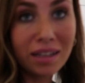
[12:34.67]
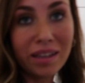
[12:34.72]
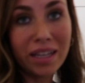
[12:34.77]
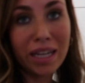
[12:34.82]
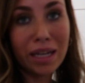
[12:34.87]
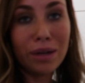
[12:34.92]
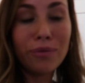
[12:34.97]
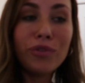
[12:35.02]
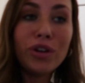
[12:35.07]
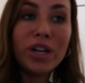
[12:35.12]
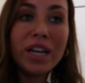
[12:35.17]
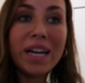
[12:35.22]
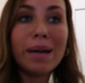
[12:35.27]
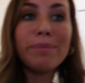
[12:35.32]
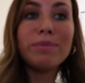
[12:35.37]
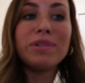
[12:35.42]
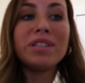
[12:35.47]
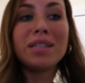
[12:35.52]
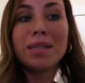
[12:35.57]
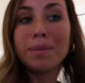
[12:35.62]
a clean freak,
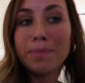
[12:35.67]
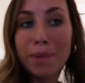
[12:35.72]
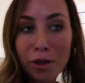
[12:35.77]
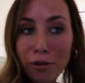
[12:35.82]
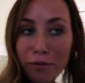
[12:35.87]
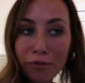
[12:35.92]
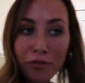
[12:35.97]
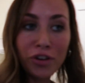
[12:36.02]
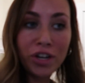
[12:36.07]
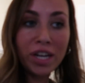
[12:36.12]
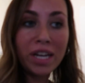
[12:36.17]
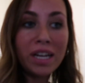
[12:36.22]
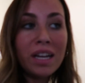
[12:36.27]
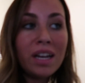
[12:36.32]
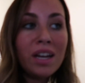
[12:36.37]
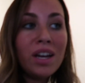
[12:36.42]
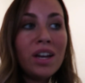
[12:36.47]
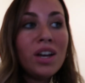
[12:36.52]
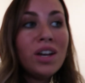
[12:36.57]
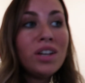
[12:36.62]
I'm a smell
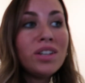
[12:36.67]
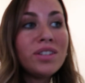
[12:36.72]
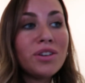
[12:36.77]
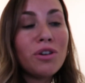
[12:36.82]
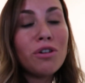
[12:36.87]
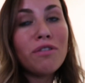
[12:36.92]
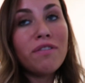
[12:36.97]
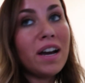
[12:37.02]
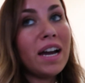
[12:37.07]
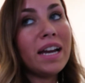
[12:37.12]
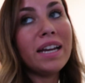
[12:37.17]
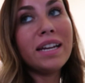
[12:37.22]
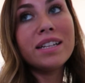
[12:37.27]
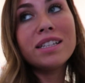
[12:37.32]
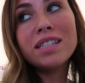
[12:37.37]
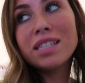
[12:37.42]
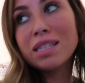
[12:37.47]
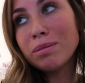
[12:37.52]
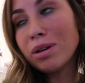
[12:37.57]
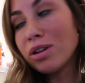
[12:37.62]
freak. So if I
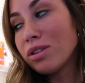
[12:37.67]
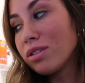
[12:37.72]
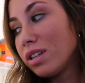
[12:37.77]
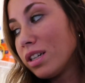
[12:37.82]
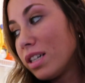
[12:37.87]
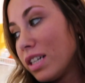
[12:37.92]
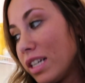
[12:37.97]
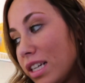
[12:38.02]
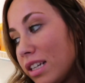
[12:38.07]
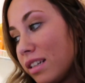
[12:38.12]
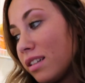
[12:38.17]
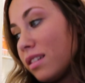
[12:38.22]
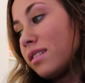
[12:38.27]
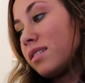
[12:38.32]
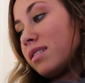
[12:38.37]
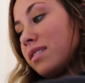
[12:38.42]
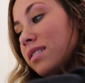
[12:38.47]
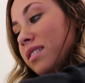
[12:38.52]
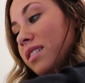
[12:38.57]
can smell good,